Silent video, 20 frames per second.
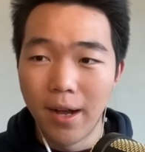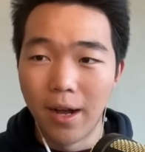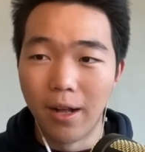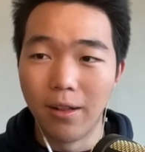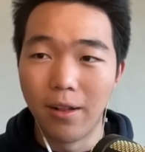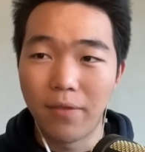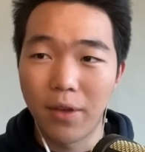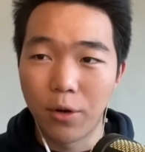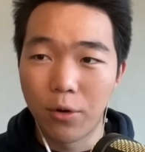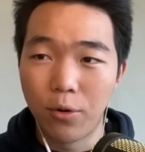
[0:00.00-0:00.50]

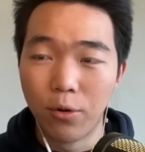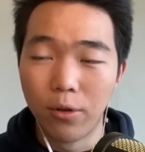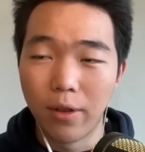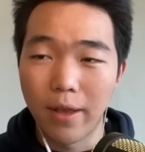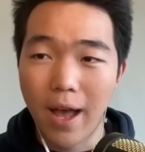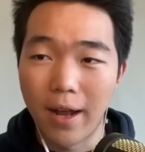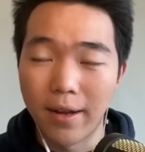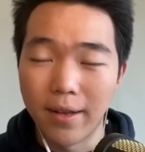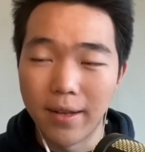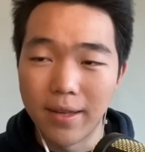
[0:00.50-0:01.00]
Olivia
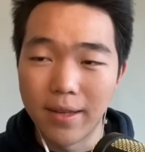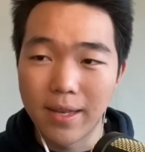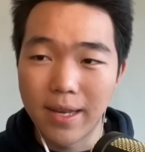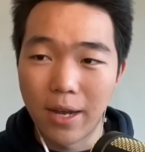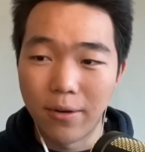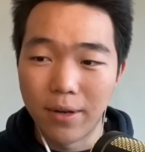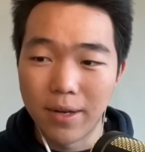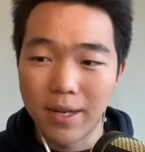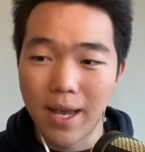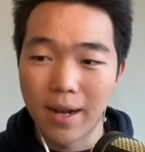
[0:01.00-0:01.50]
Julianna is
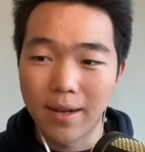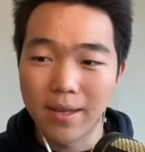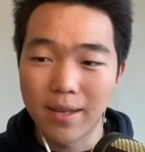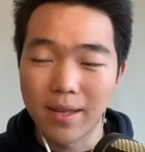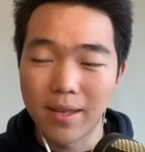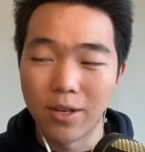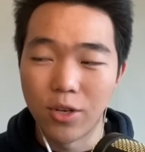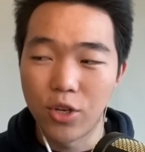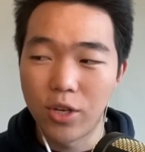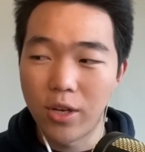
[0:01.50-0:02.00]
down in
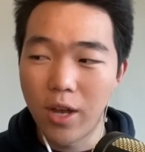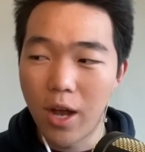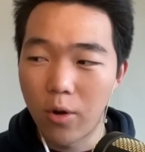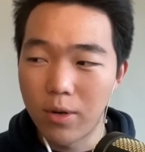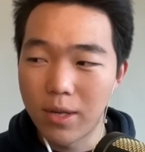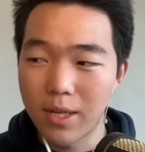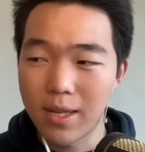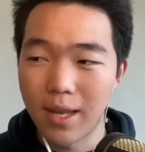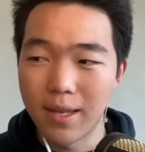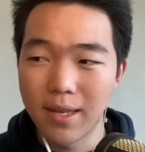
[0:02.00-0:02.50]
Texas, and she
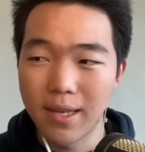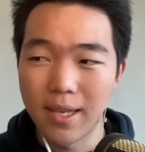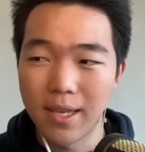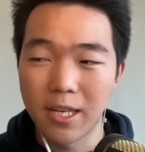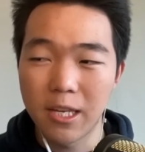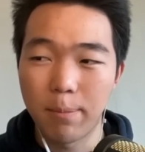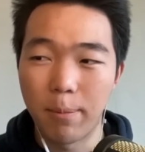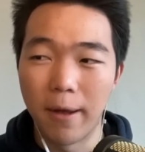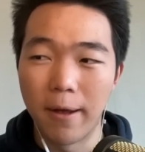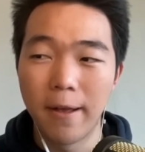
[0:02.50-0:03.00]
always says
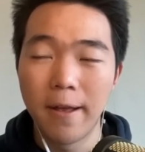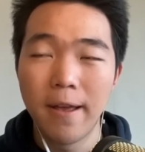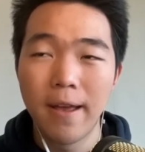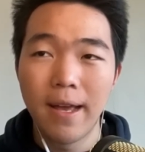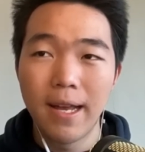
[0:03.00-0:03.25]
this, but